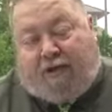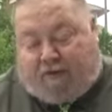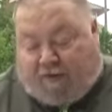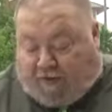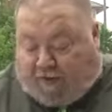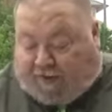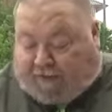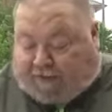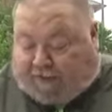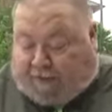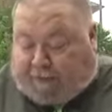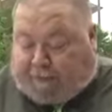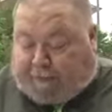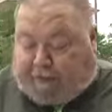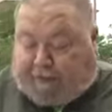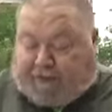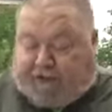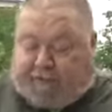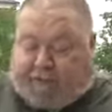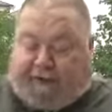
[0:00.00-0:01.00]
that they
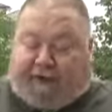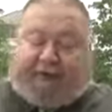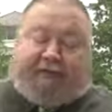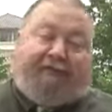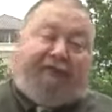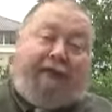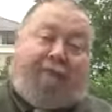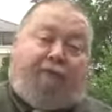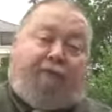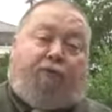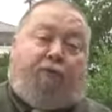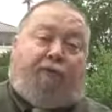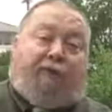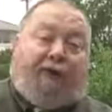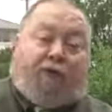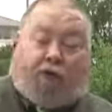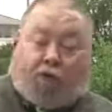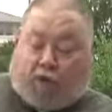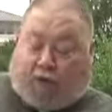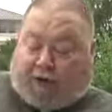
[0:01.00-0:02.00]
simply should be accepted
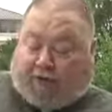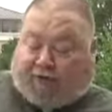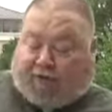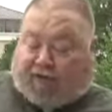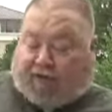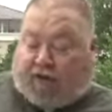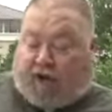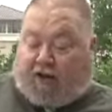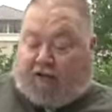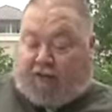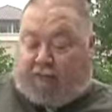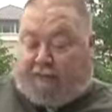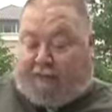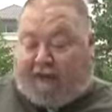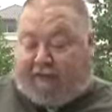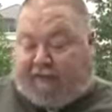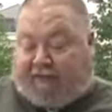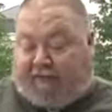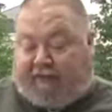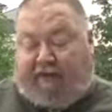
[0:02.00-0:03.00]
without question on the
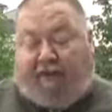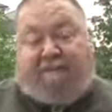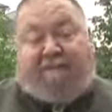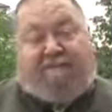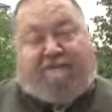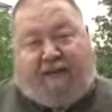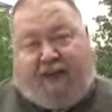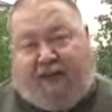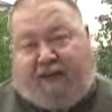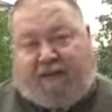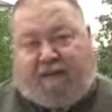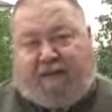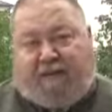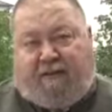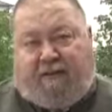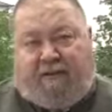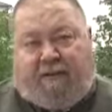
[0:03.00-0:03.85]
basis of faith,